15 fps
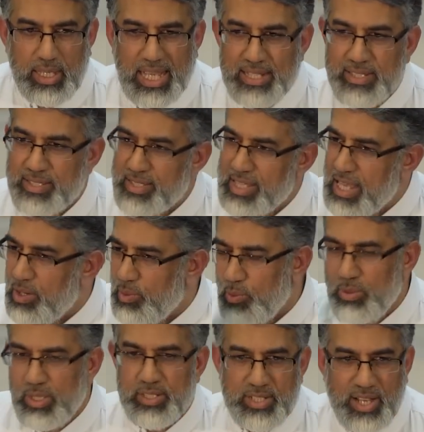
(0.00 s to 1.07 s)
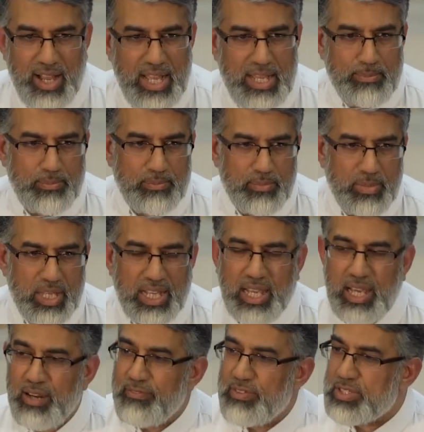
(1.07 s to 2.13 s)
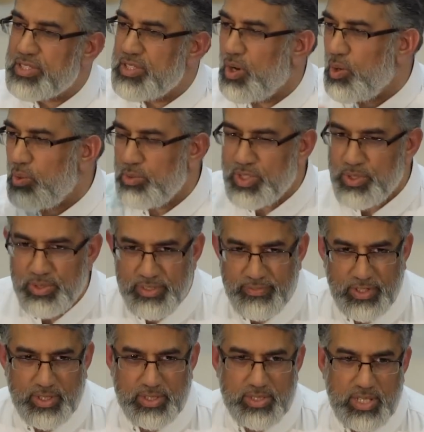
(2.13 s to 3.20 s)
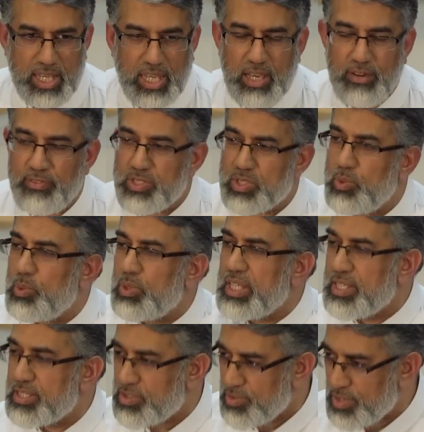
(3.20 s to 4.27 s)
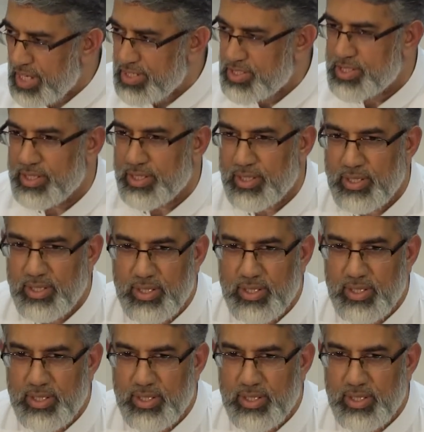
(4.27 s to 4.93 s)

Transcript: It's there all the time. It covers the whole universe. It covers all his creation.